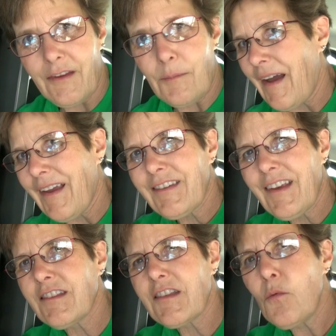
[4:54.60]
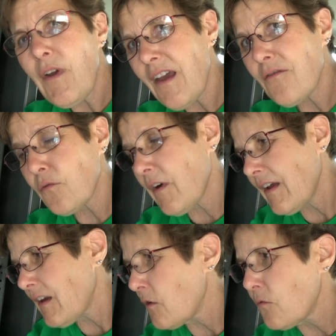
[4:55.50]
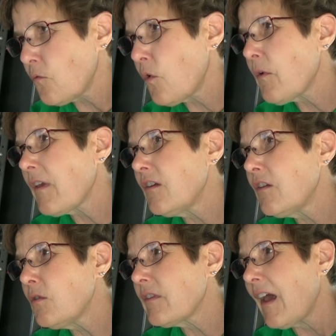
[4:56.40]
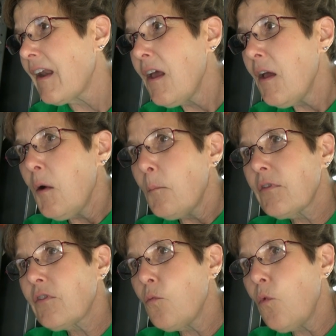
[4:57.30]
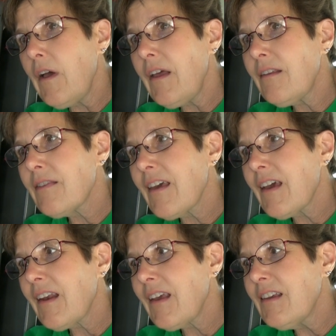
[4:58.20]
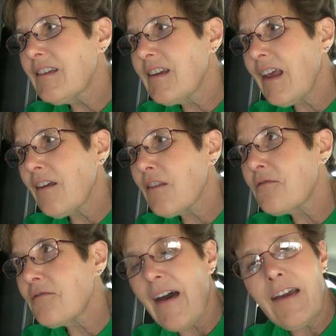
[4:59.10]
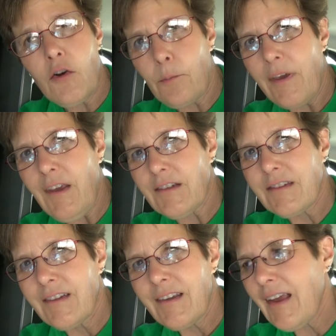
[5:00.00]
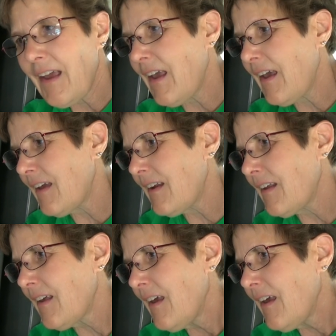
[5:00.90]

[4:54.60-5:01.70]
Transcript: the bikes. And so we have a variety of what we can do with that. But the one that is now the final piece, And